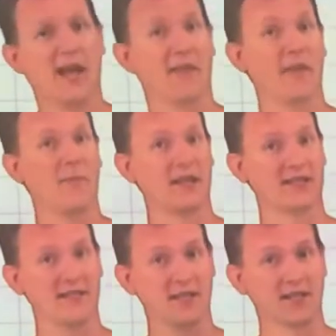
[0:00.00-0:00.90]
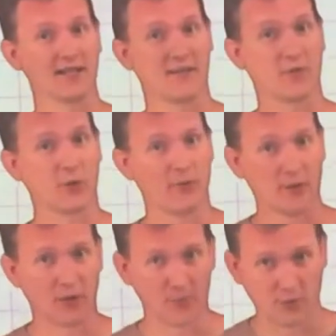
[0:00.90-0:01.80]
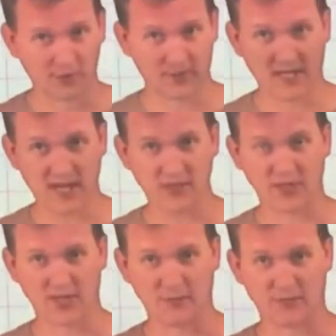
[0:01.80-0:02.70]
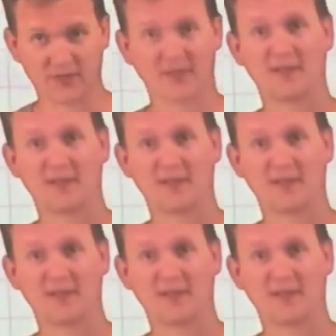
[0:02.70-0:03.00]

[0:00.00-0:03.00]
That makes sense if you remember your multiplication tables,